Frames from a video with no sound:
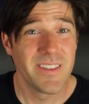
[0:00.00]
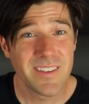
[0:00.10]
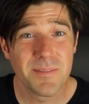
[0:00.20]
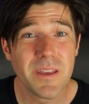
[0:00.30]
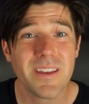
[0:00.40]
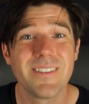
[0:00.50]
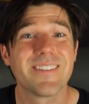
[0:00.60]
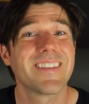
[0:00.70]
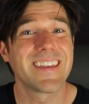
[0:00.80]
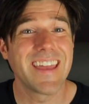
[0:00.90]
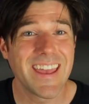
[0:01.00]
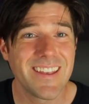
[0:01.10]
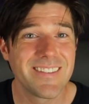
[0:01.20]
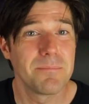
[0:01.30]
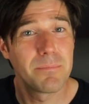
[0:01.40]
This means the
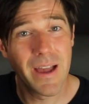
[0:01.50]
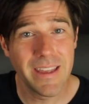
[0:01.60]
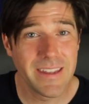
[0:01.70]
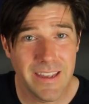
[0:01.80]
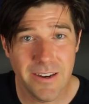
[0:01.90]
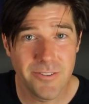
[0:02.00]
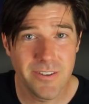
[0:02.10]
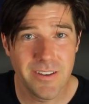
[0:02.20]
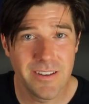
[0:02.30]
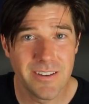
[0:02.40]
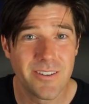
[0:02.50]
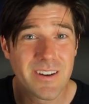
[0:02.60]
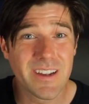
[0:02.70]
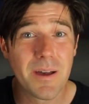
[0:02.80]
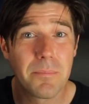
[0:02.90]
gains in binding energy are
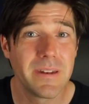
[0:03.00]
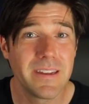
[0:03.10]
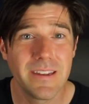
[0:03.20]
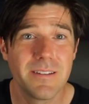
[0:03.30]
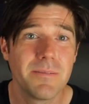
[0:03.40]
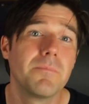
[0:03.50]
accompanied